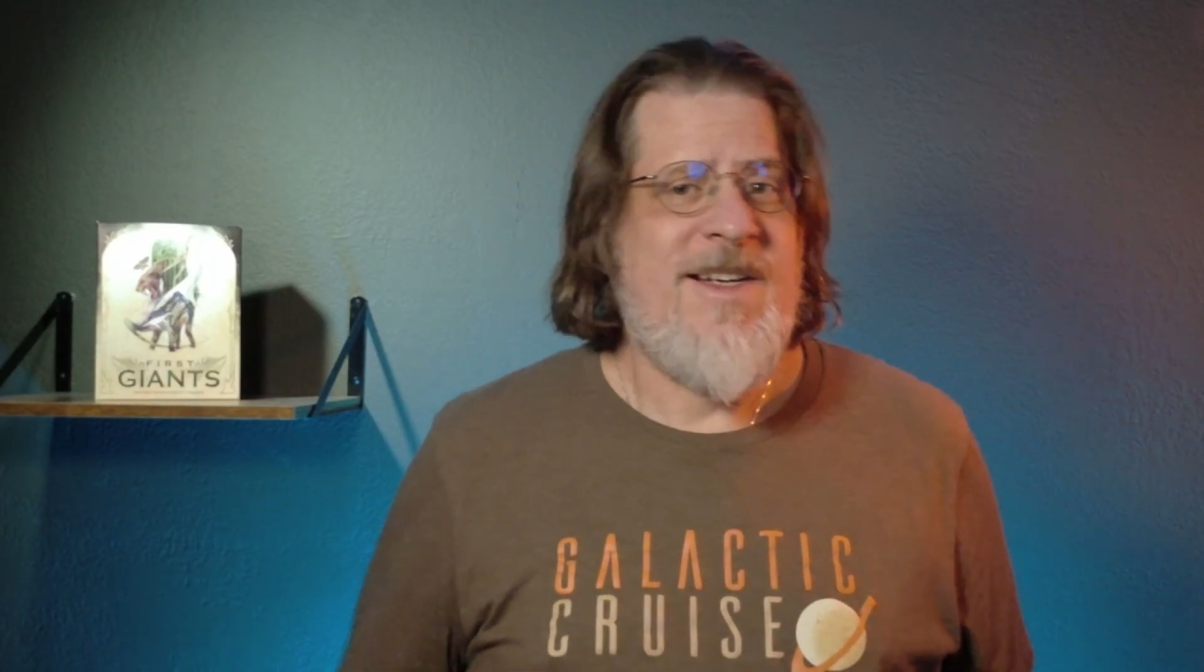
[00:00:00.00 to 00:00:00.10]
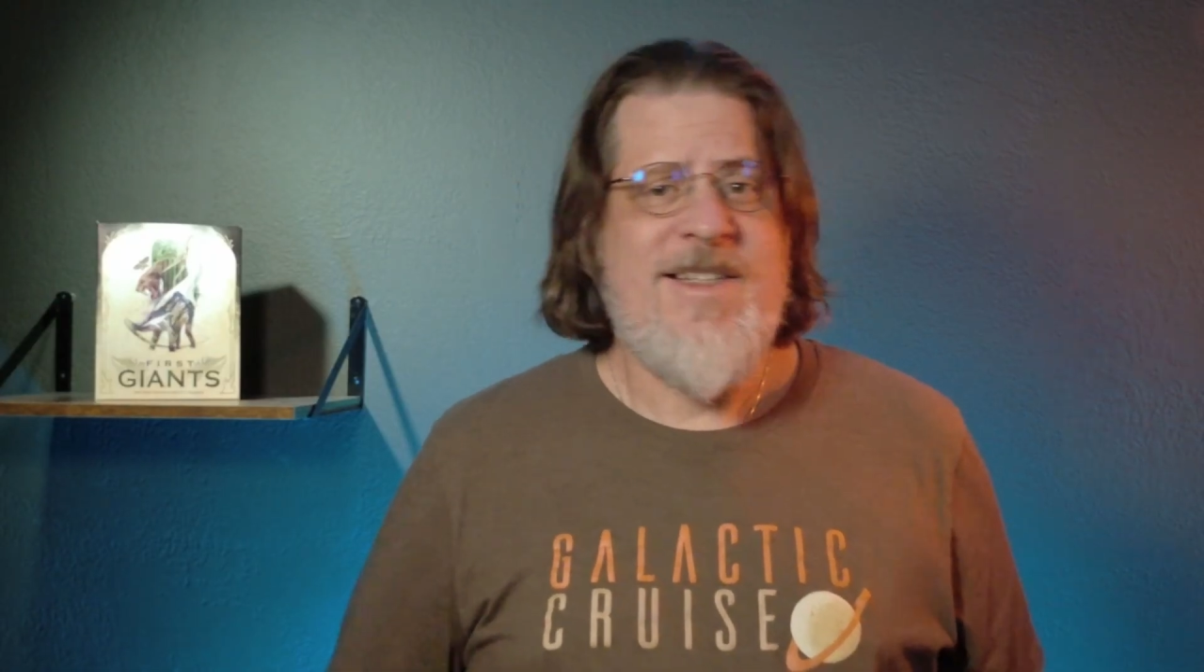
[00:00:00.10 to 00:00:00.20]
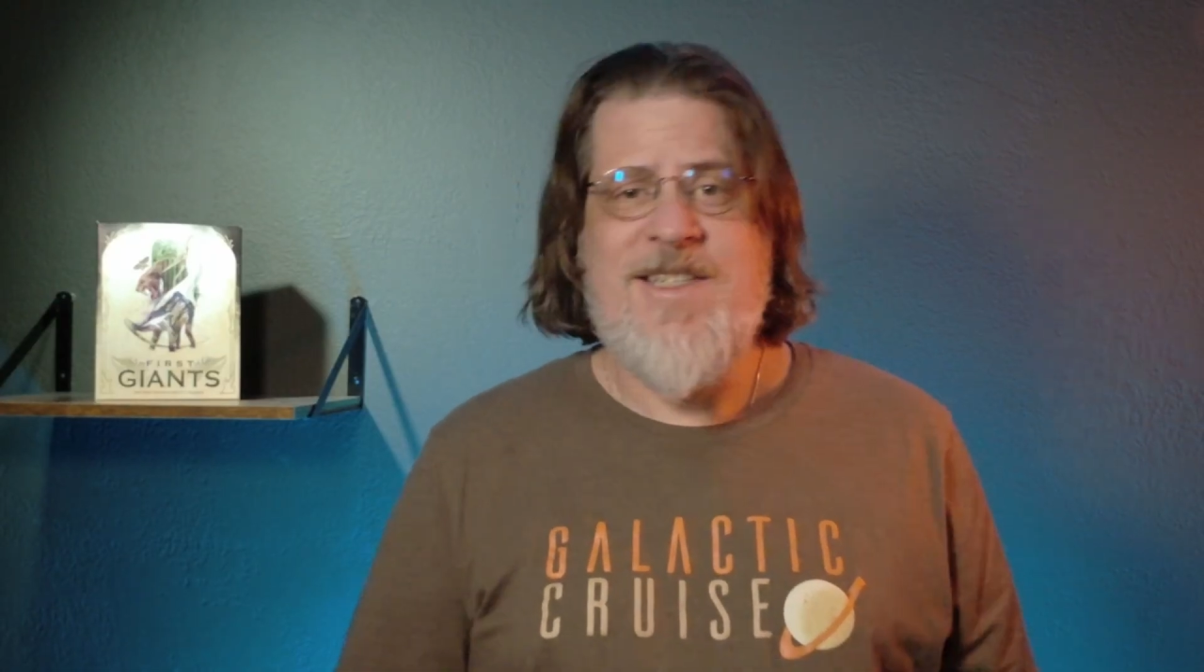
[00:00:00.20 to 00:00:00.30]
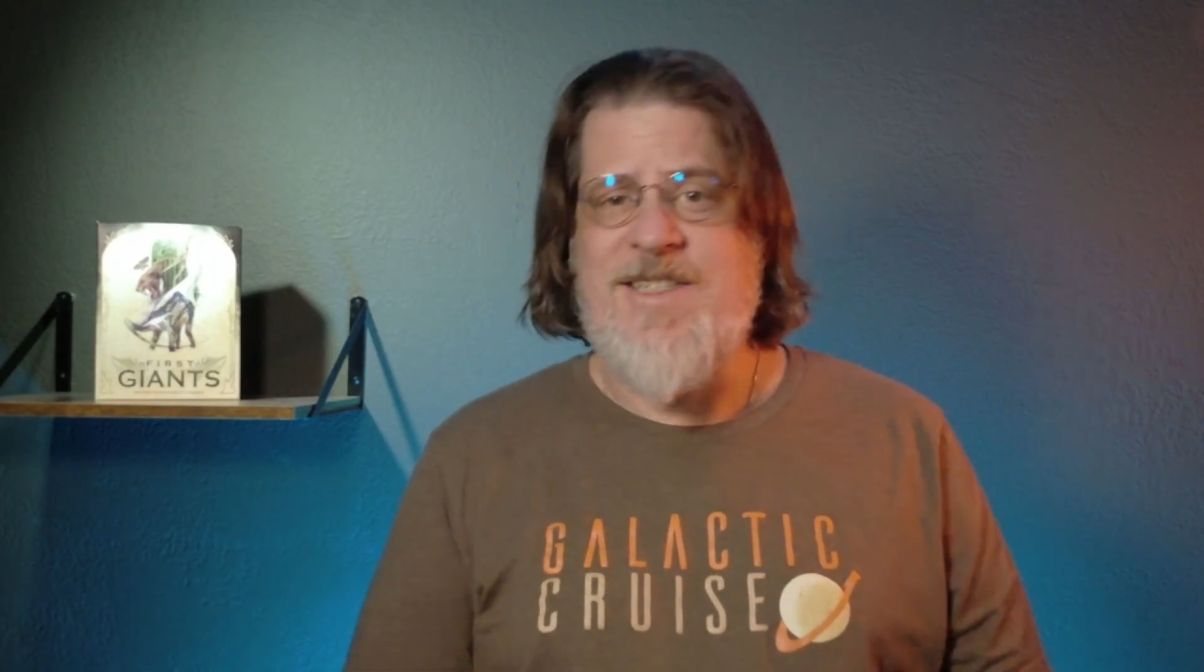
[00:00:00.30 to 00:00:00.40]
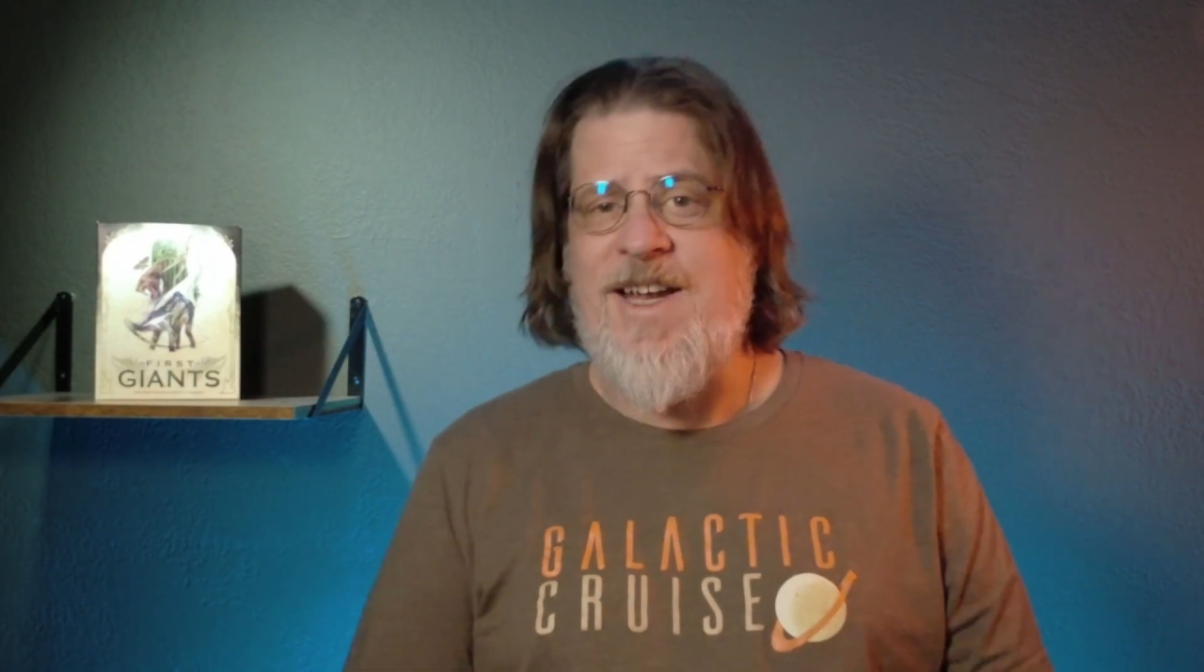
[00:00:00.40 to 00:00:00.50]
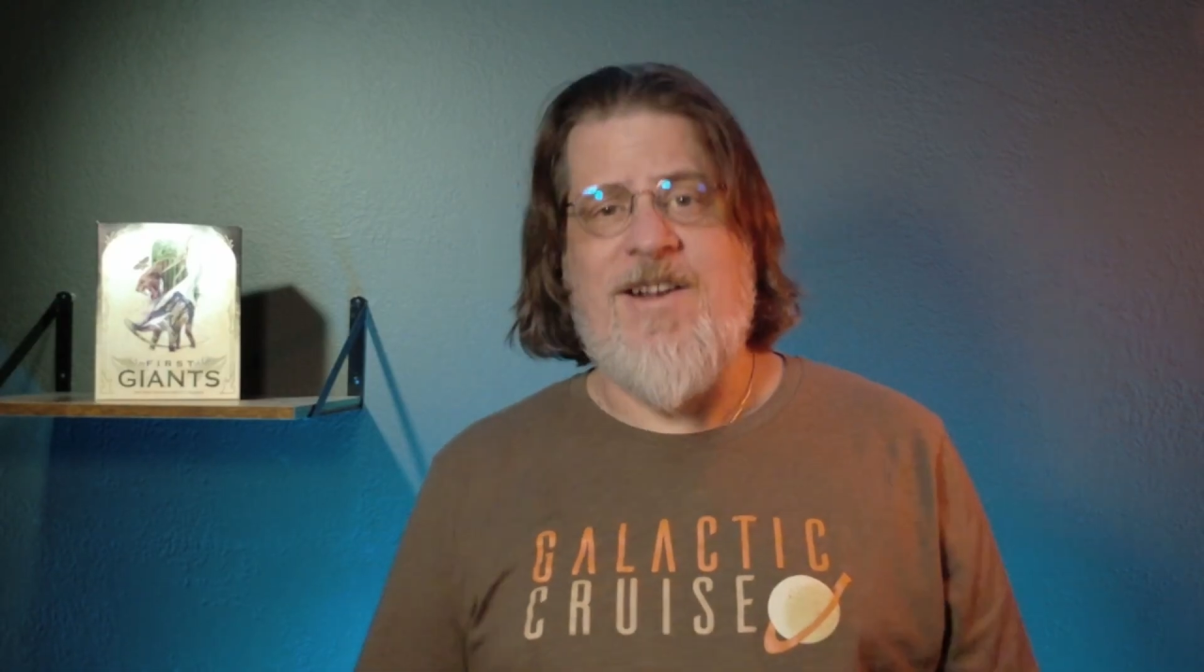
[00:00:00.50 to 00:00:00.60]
Set